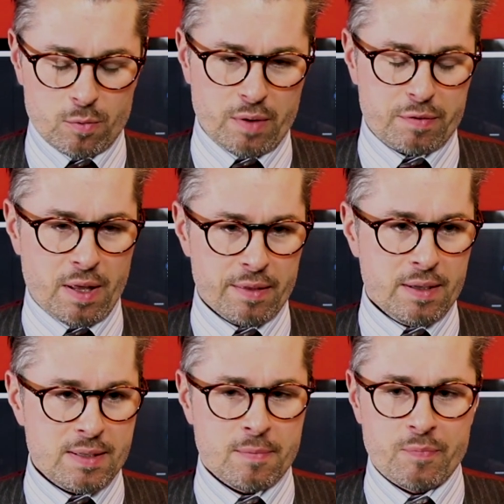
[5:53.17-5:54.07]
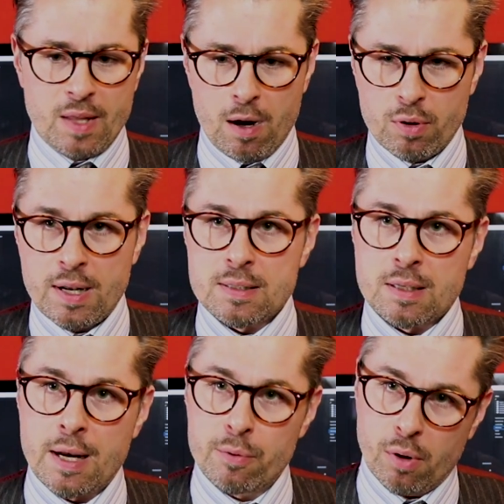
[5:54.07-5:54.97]
We've done this. Now let's
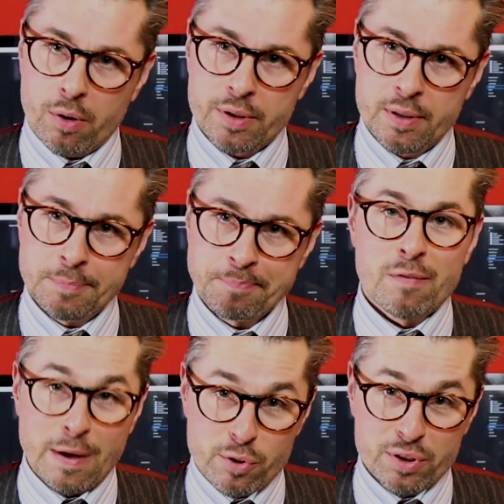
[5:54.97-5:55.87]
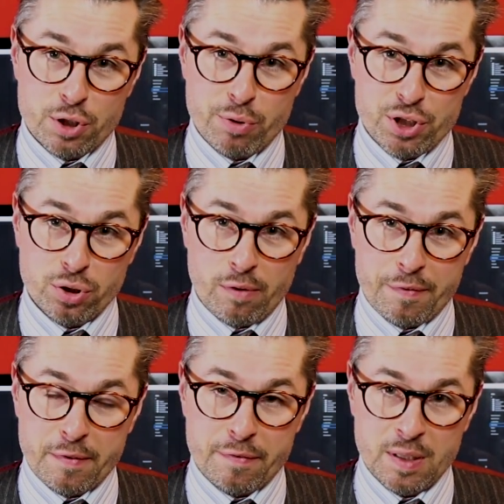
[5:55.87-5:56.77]
carry on here. Favorite nutrition of
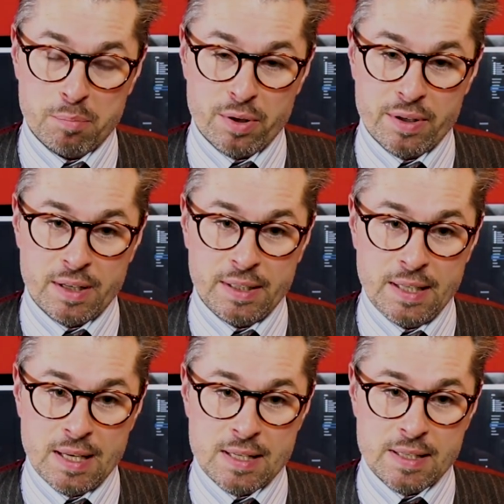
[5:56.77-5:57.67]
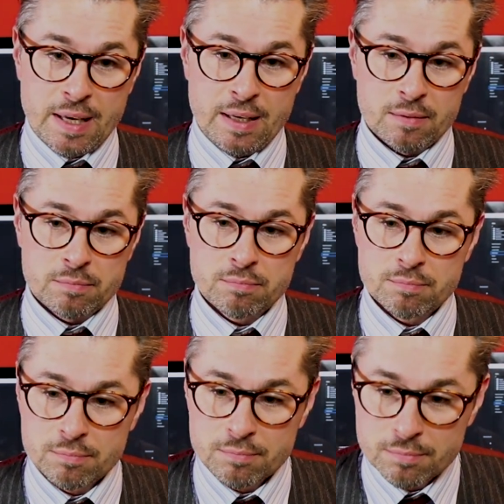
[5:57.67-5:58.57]
the flipper. He is a
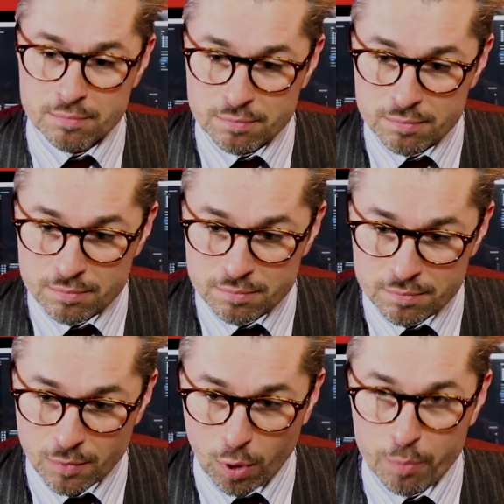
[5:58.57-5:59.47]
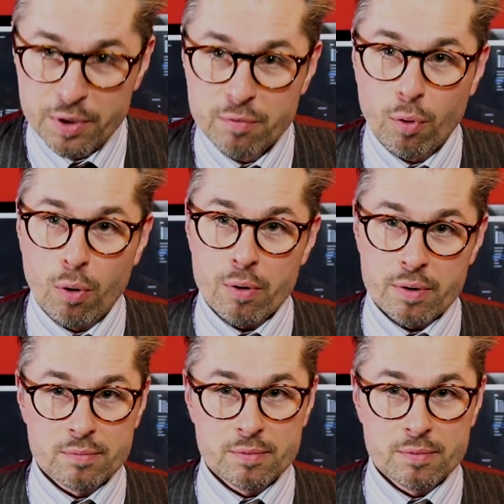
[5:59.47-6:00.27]
omnivore.